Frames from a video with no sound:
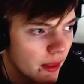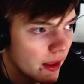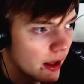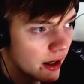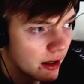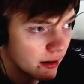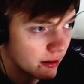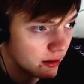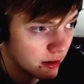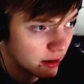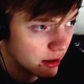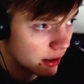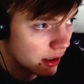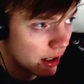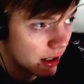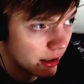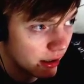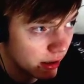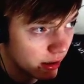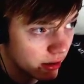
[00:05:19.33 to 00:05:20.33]
and you're
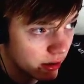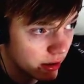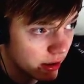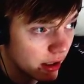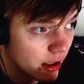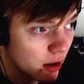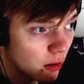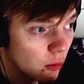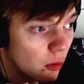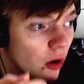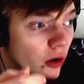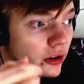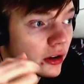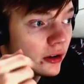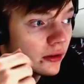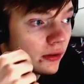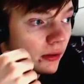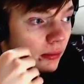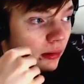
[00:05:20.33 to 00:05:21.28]
getting awarded for